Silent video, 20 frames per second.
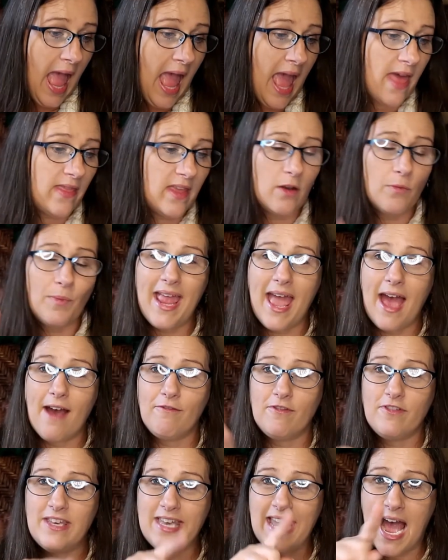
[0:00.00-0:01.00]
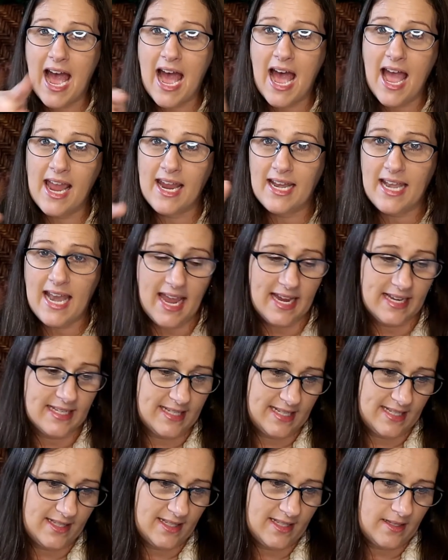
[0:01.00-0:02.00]
And then we have 9
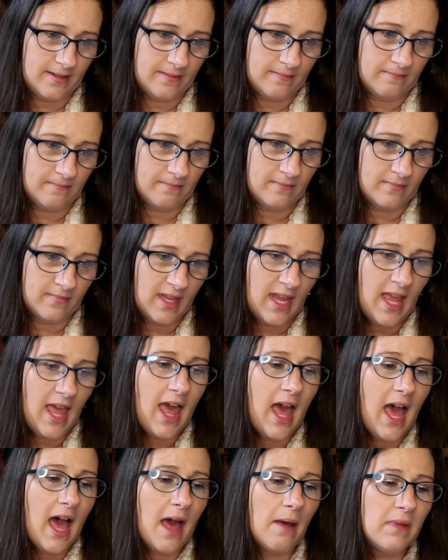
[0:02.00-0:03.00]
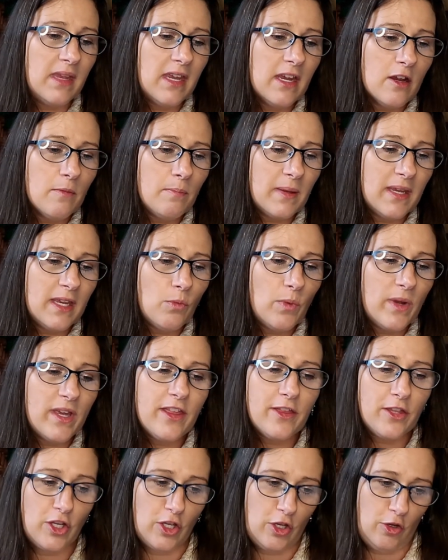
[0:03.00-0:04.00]
X's. Amir be
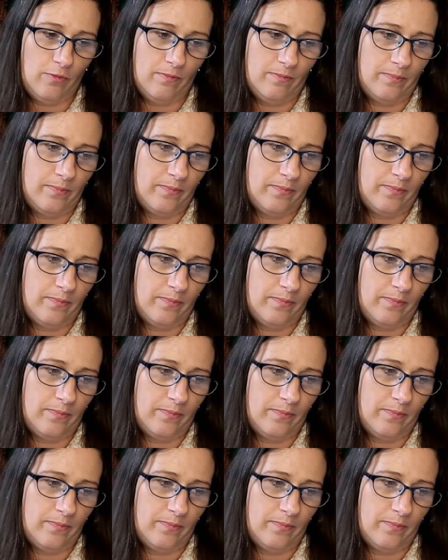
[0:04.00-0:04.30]
with you.